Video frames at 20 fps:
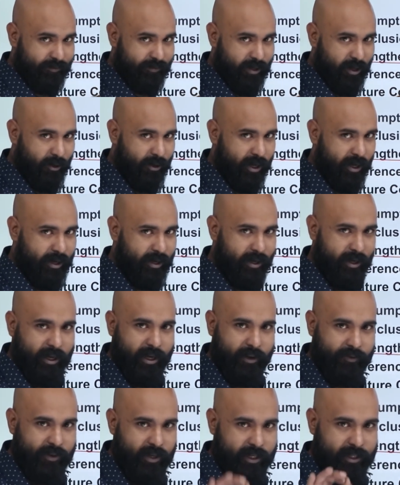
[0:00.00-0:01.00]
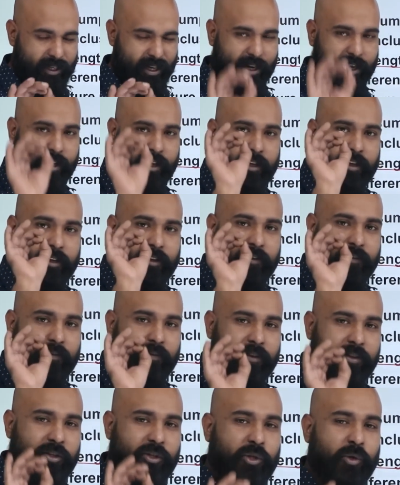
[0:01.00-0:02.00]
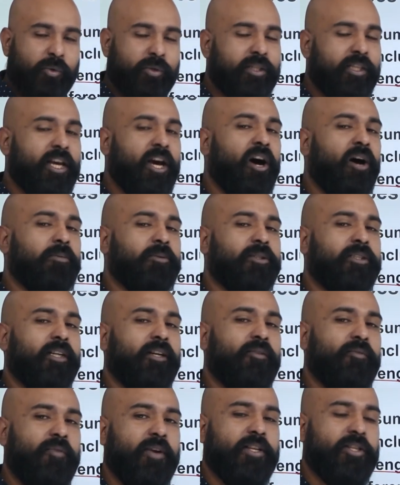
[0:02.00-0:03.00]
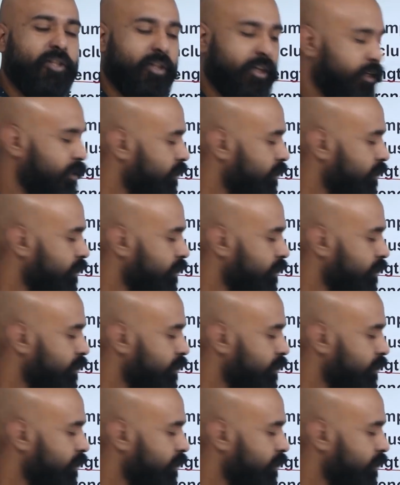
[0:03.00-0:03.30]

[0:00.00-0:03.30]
Okay? If they're telling, choose the option which